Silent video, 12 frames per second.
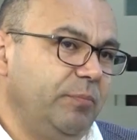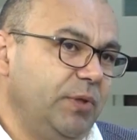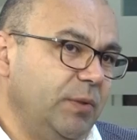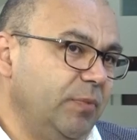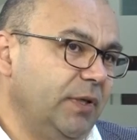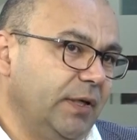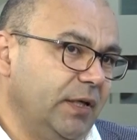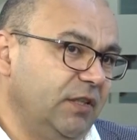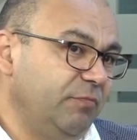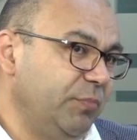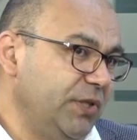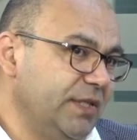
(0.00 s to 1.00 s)
people are kind
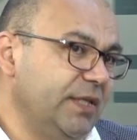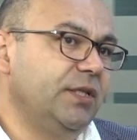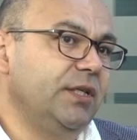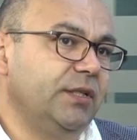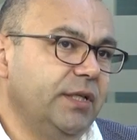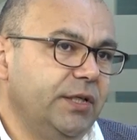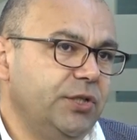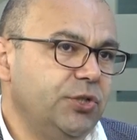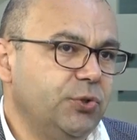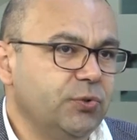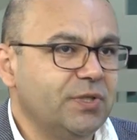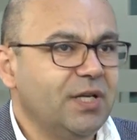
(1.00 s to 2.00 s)
of presenting their issues